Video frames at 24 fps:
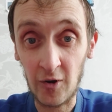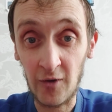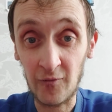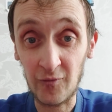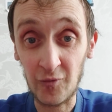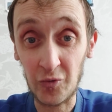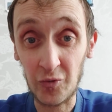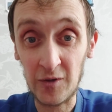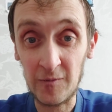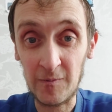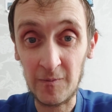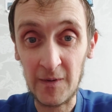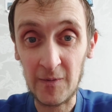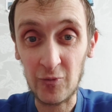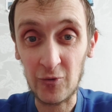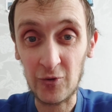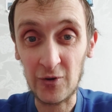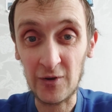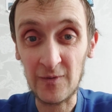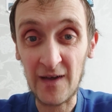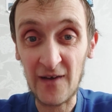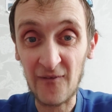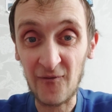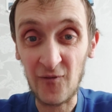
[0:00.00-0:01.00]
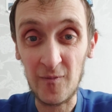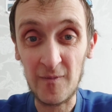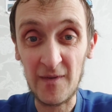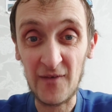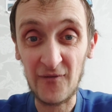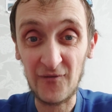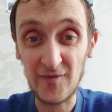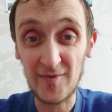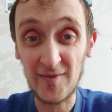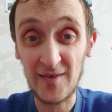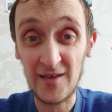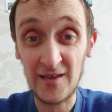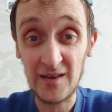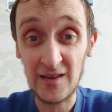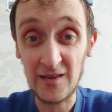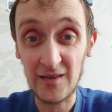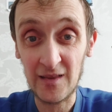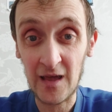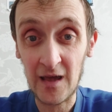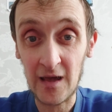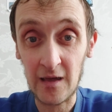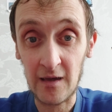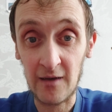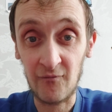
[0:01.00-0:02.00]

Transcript: Obviously, people are going to laugh at me for saying it that.